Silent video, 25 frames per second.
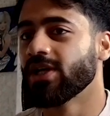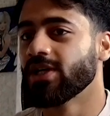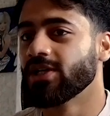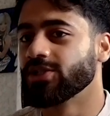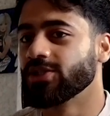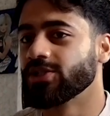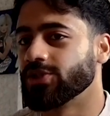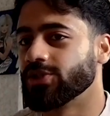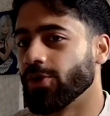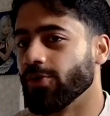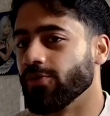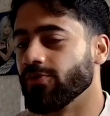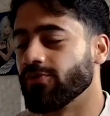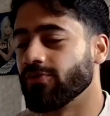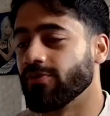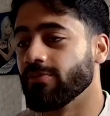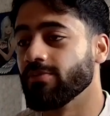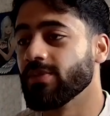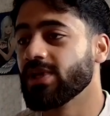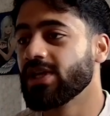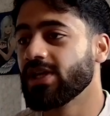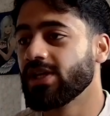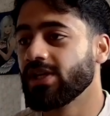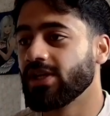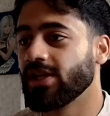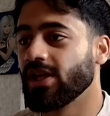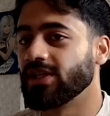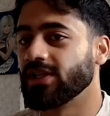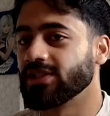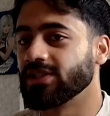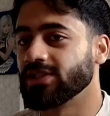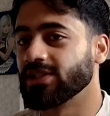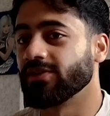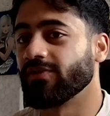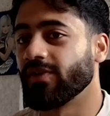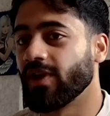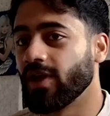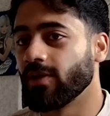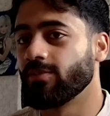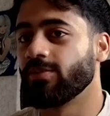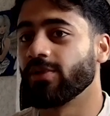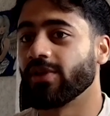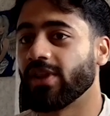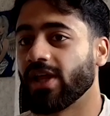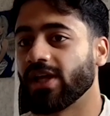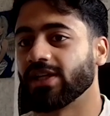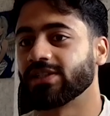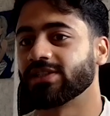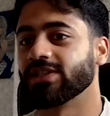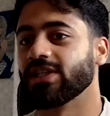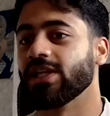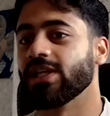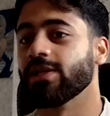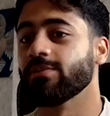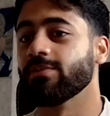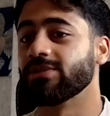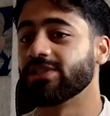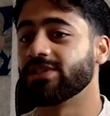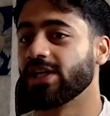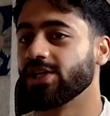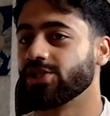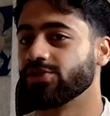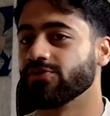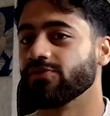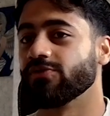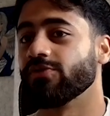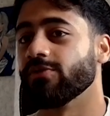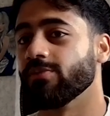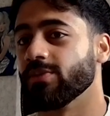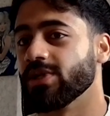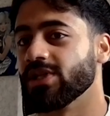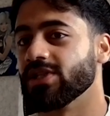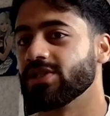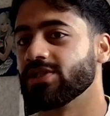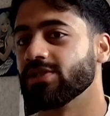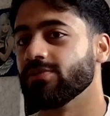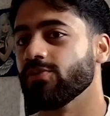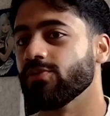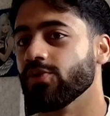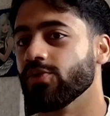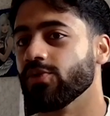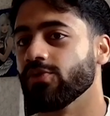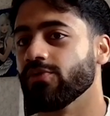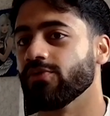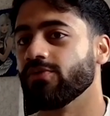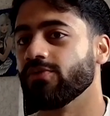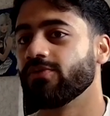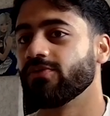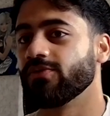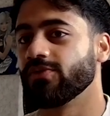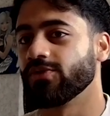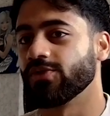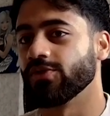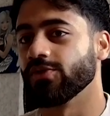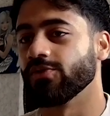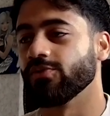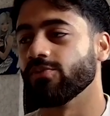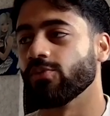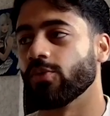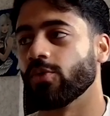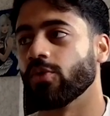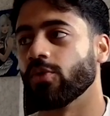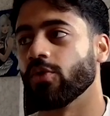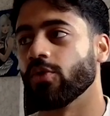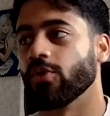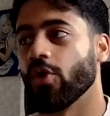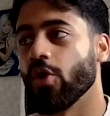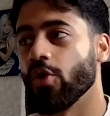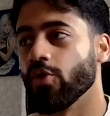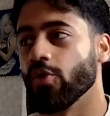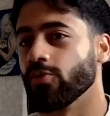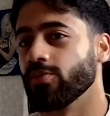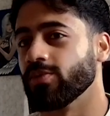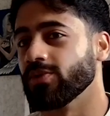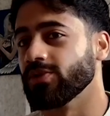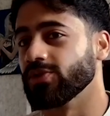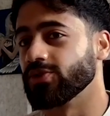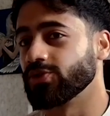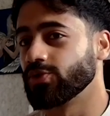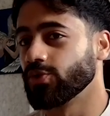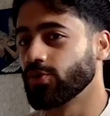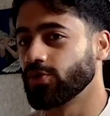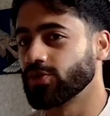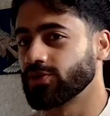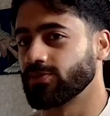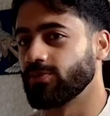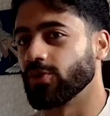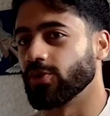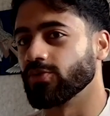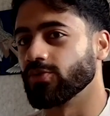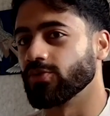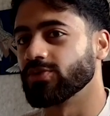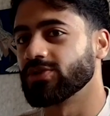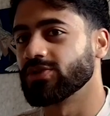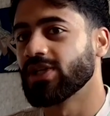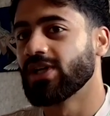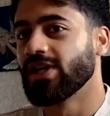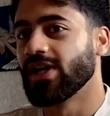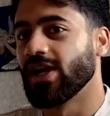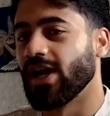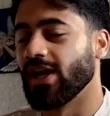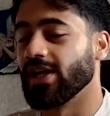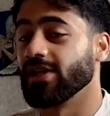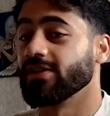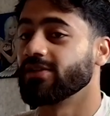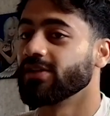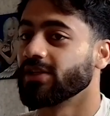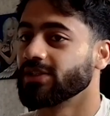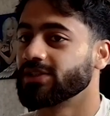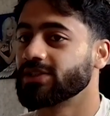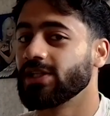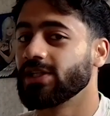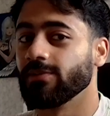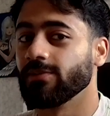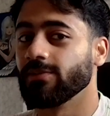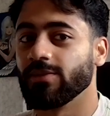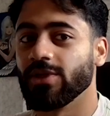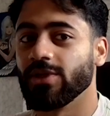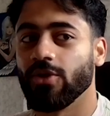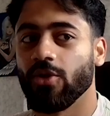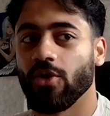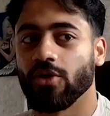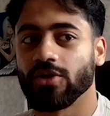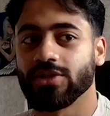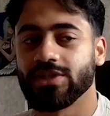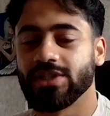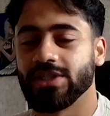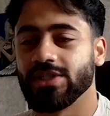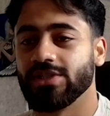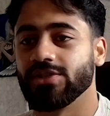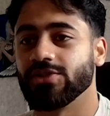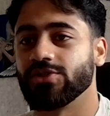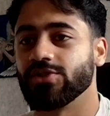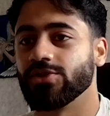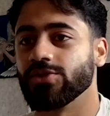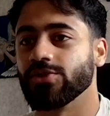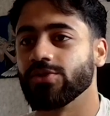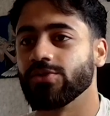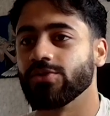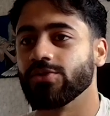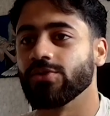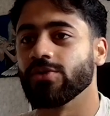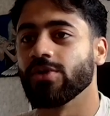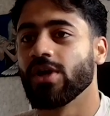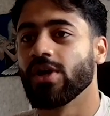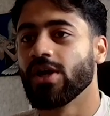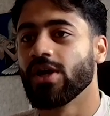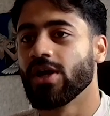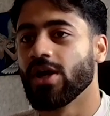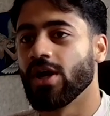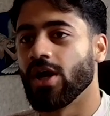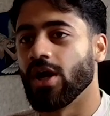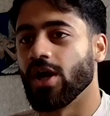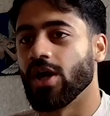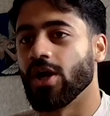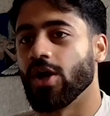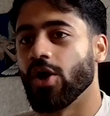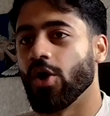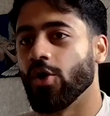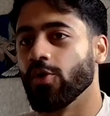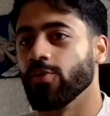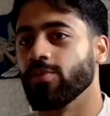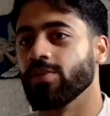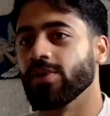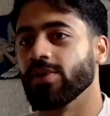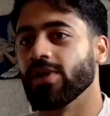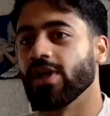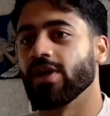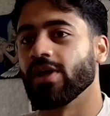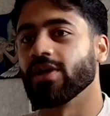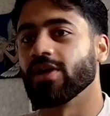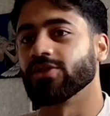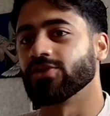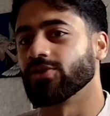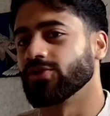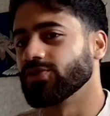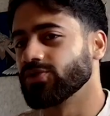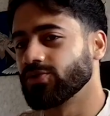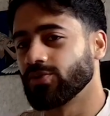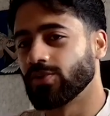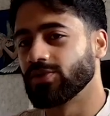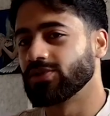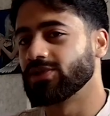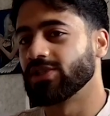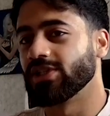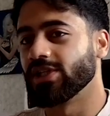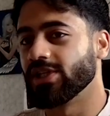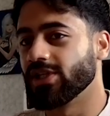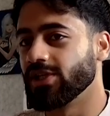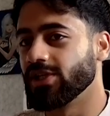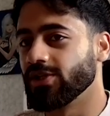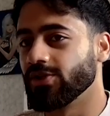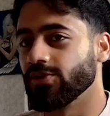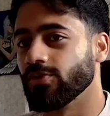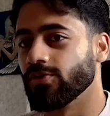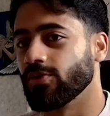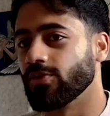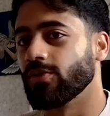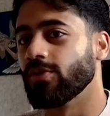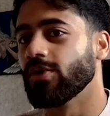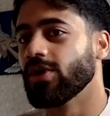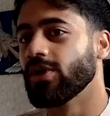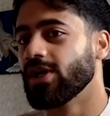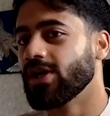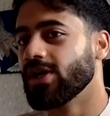So for me, as a developer, that's a limitation for me to move to more open source models. And it does keep me locked into OpenAI. So I just wanted to hear your